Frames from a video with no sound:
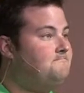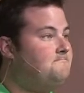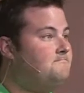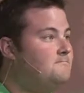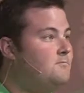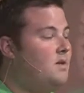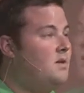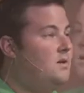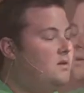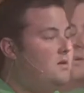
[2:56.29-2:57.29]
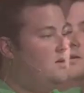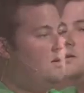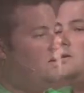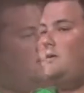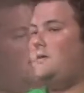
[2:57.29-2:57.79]

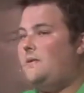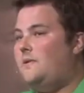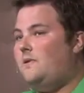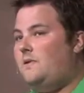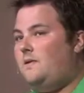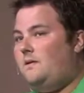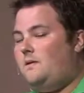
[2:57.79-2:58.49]
No one is speaking in this clip.